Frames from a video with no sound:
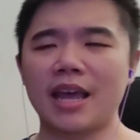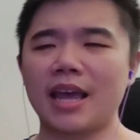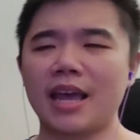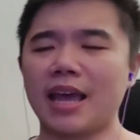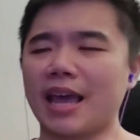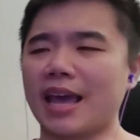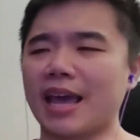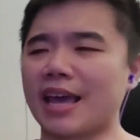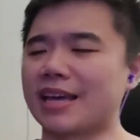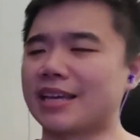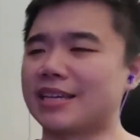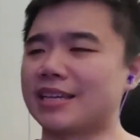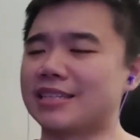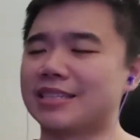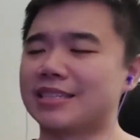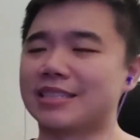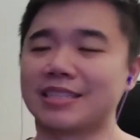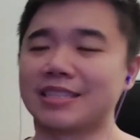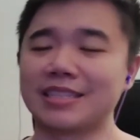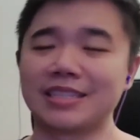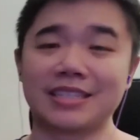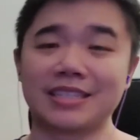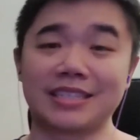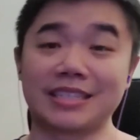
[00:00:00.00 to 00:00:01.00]
And
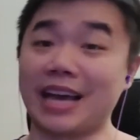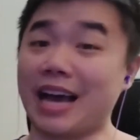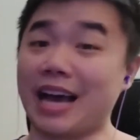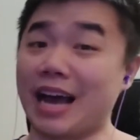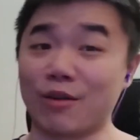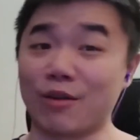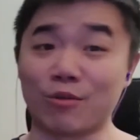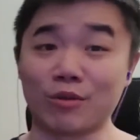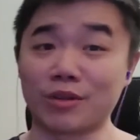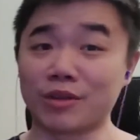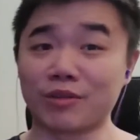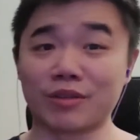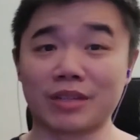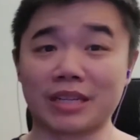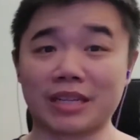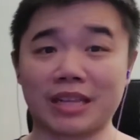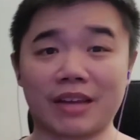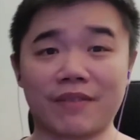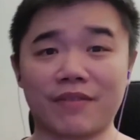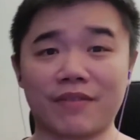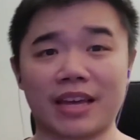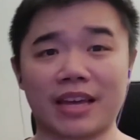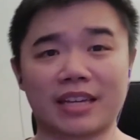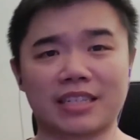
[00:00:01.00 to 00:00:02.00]
yeah, I really, really
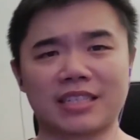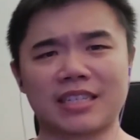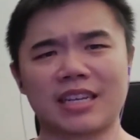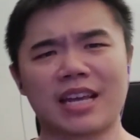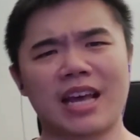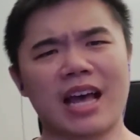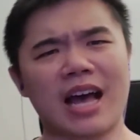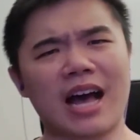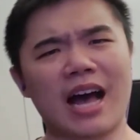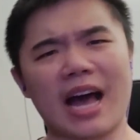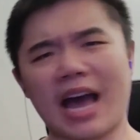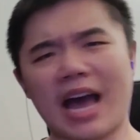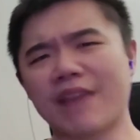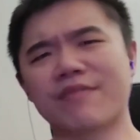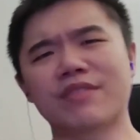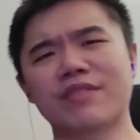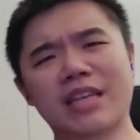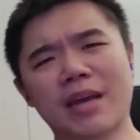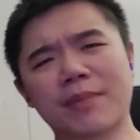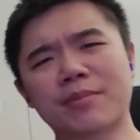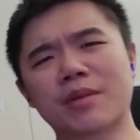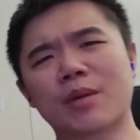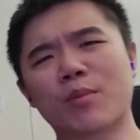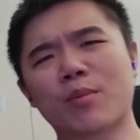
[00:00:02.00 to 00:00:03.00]
love that. Uh, I haven't
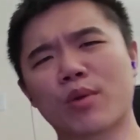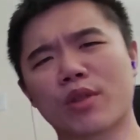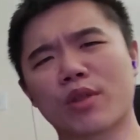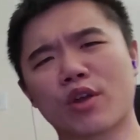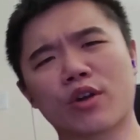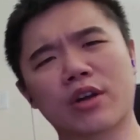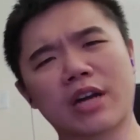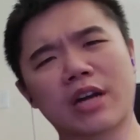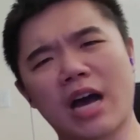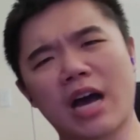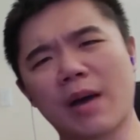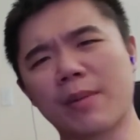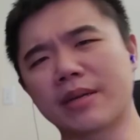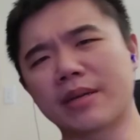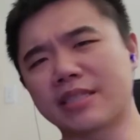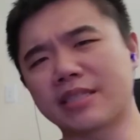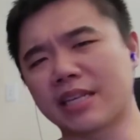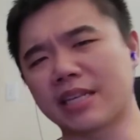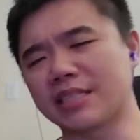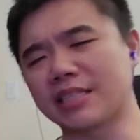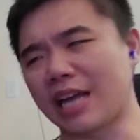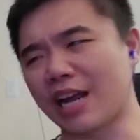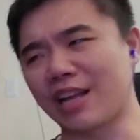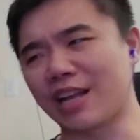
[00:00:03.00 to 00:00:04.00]
kept up with her comics
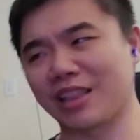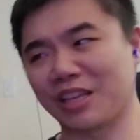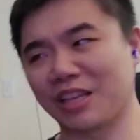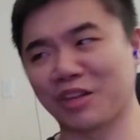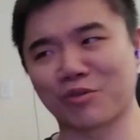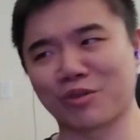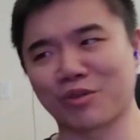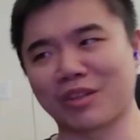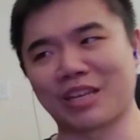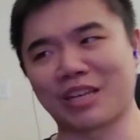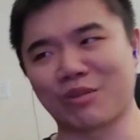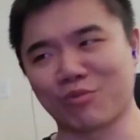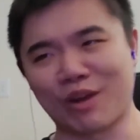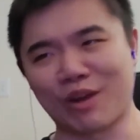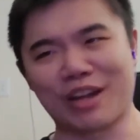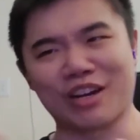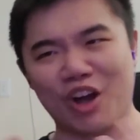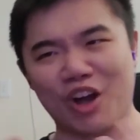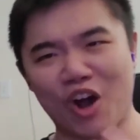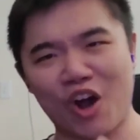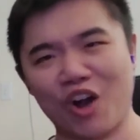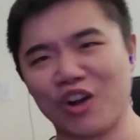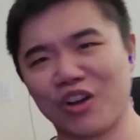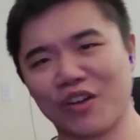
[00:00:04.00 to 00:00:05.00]
since I literally read
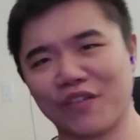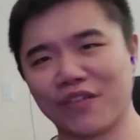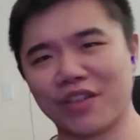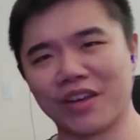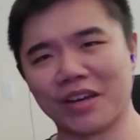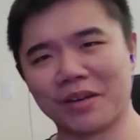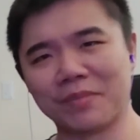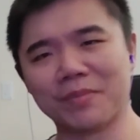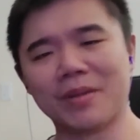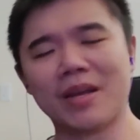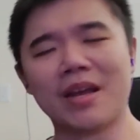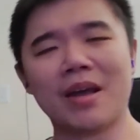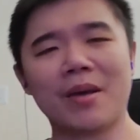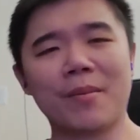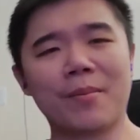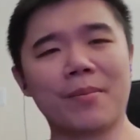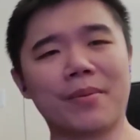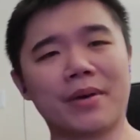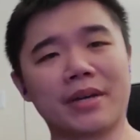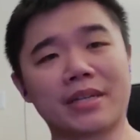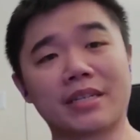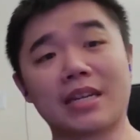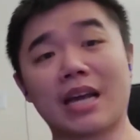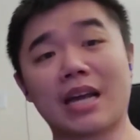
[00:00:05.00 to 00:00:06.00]
all of them,
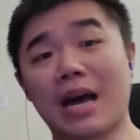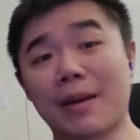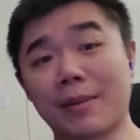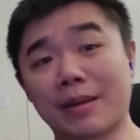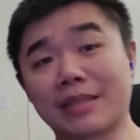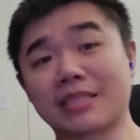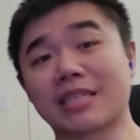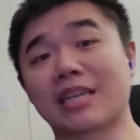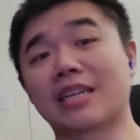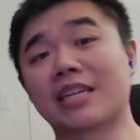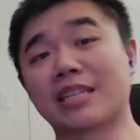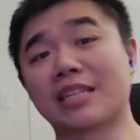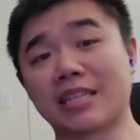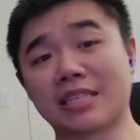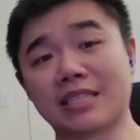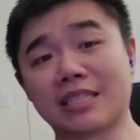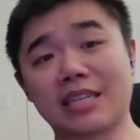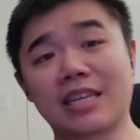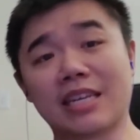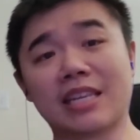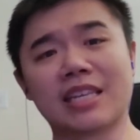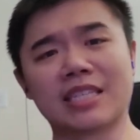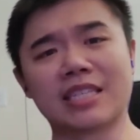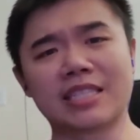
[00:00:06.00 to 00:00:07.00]
but I'm excited to
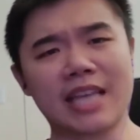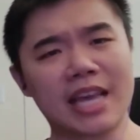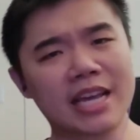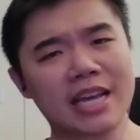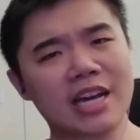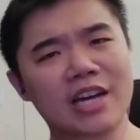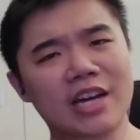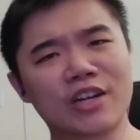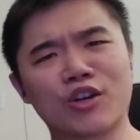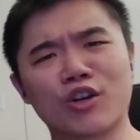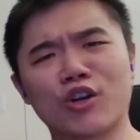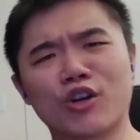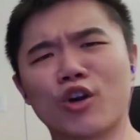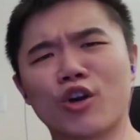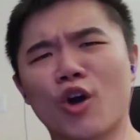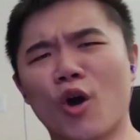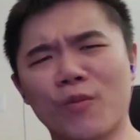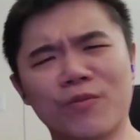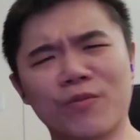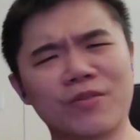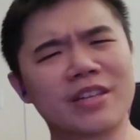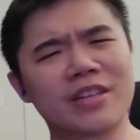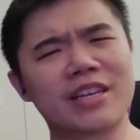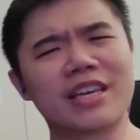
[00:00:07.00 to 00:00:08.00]
see this take on her.
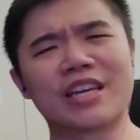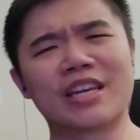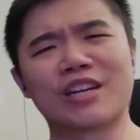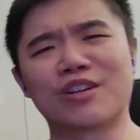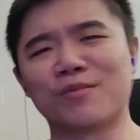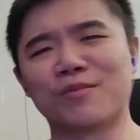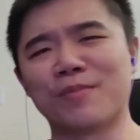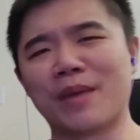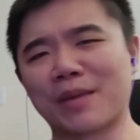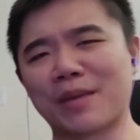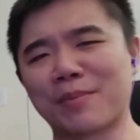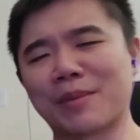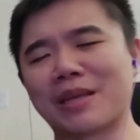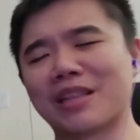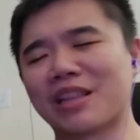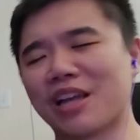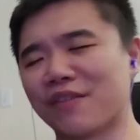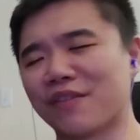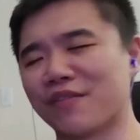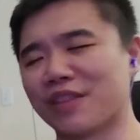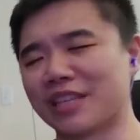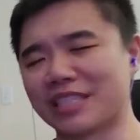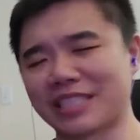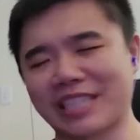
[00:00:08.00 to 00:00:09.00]
Hopefully, it'll make me
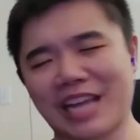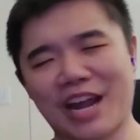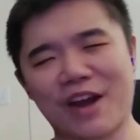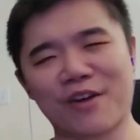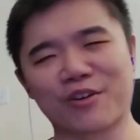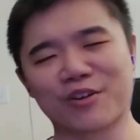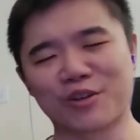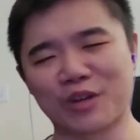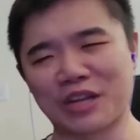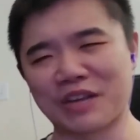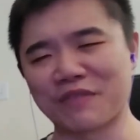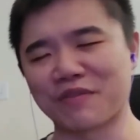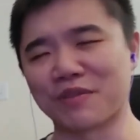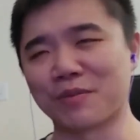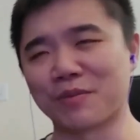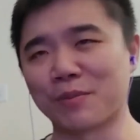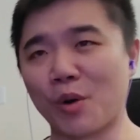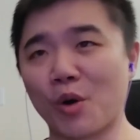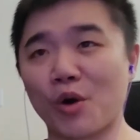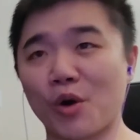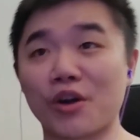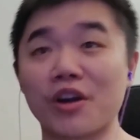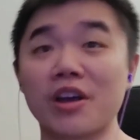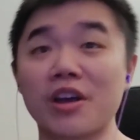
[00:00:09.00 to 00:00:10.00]
love this character even
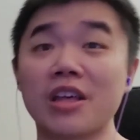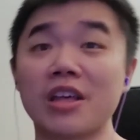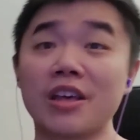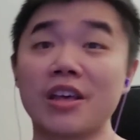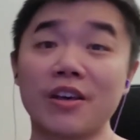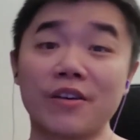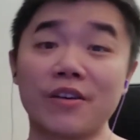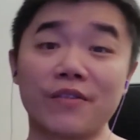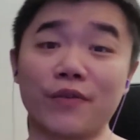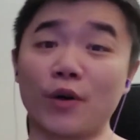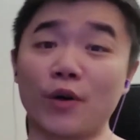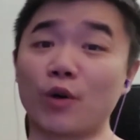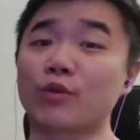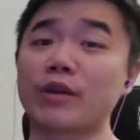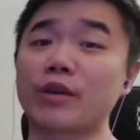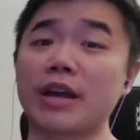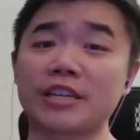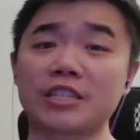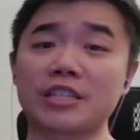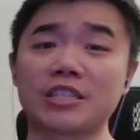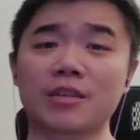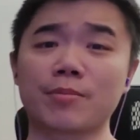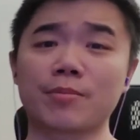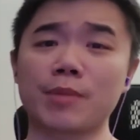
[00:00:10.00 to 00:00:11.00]
more. Full
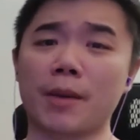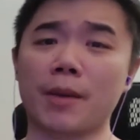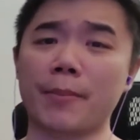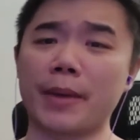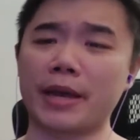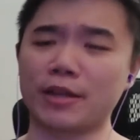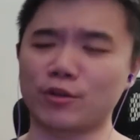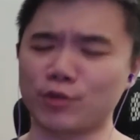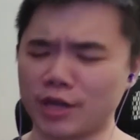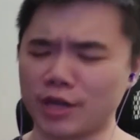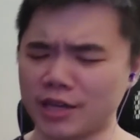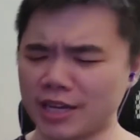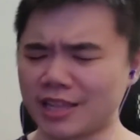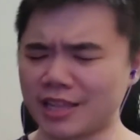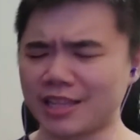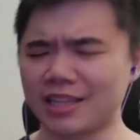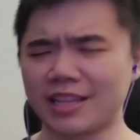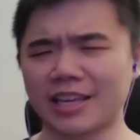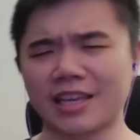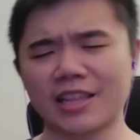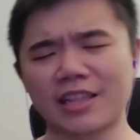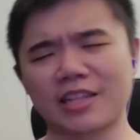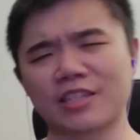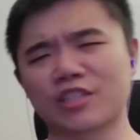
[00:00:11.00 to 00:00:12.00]
reactions can be on Patreon in the
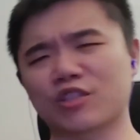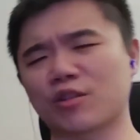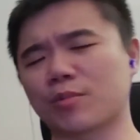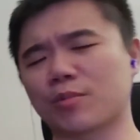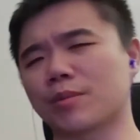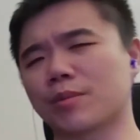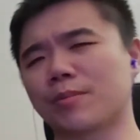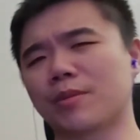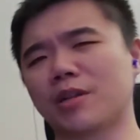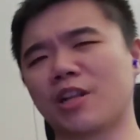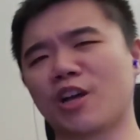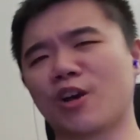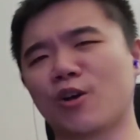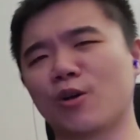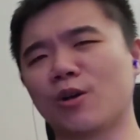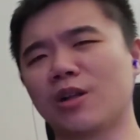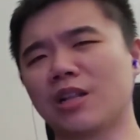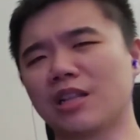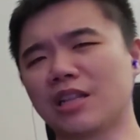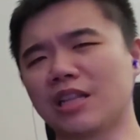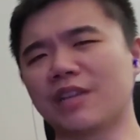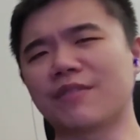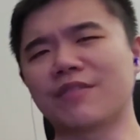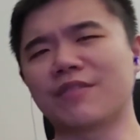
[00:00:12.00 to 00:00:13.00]
link in the description below.
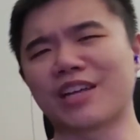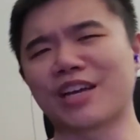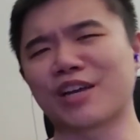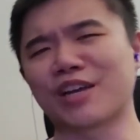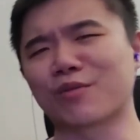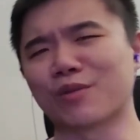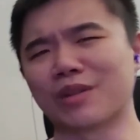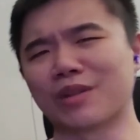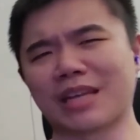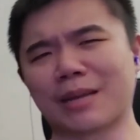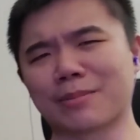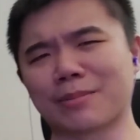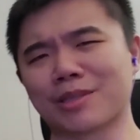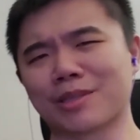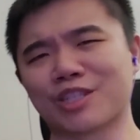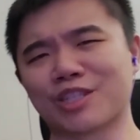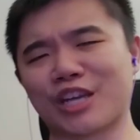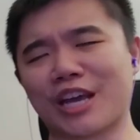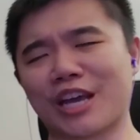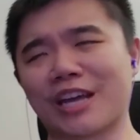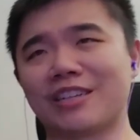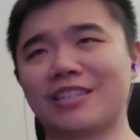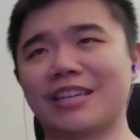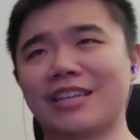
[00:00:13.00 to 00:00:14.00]
Leave a like, really helps the
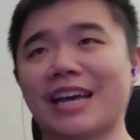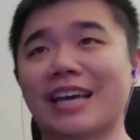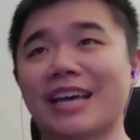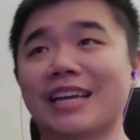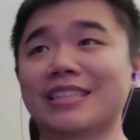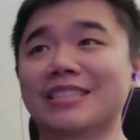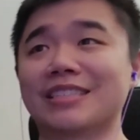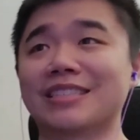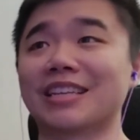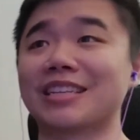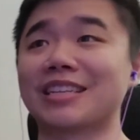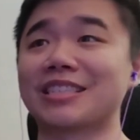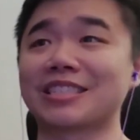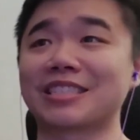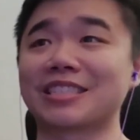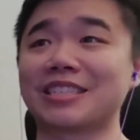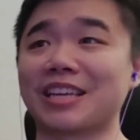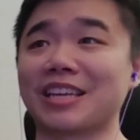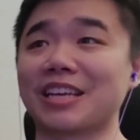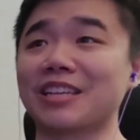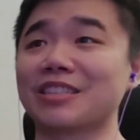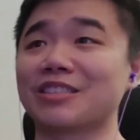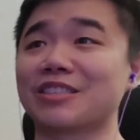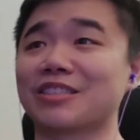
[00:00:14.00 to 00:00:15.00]
channel, and let's
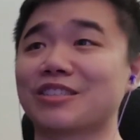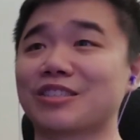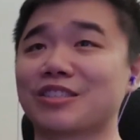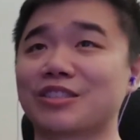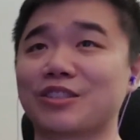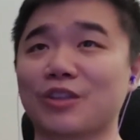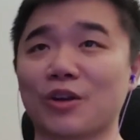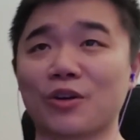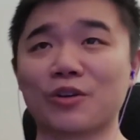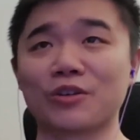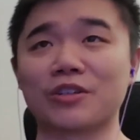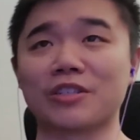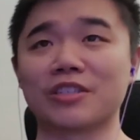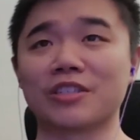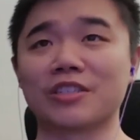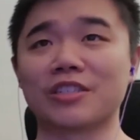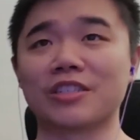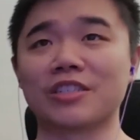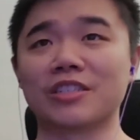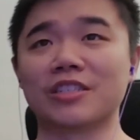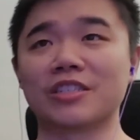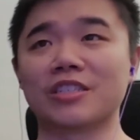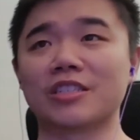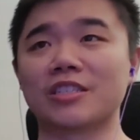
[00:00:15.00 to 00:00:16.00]
get
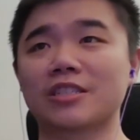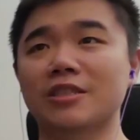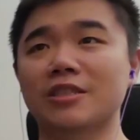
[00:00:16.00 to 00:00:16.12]
started.